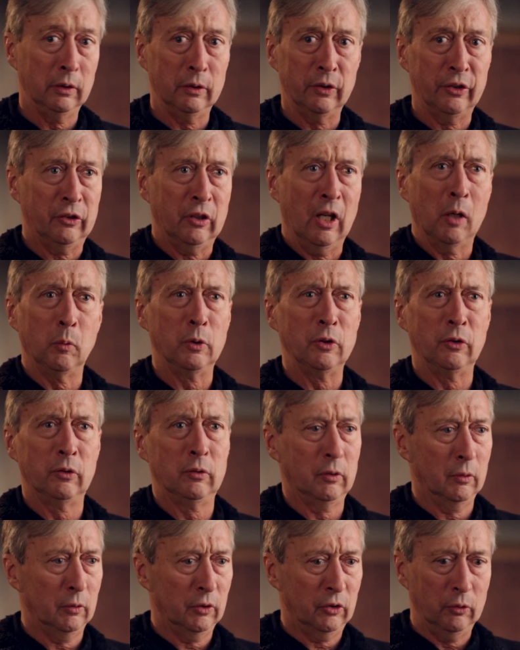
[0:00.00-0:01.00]
and the set
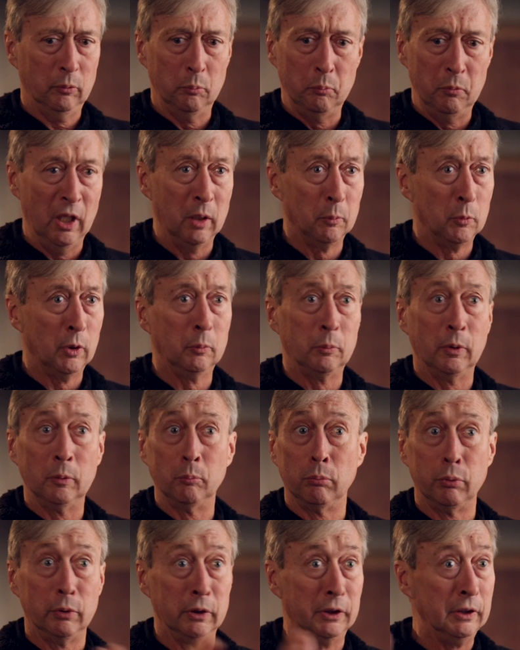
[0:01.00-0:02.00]
was minimal
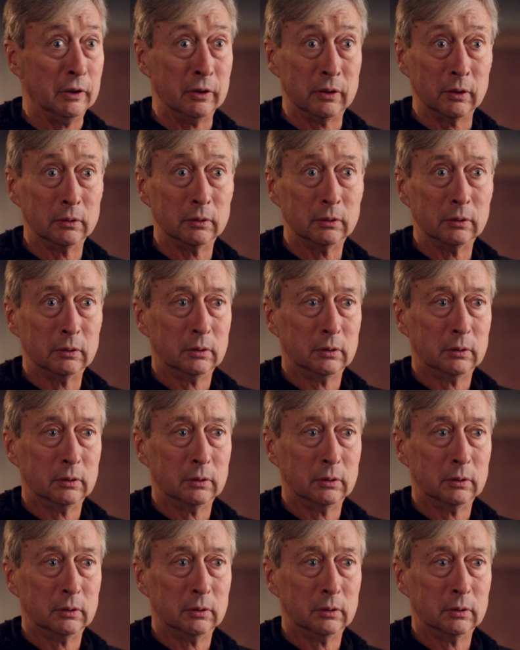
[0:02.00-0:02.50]
but brilliant.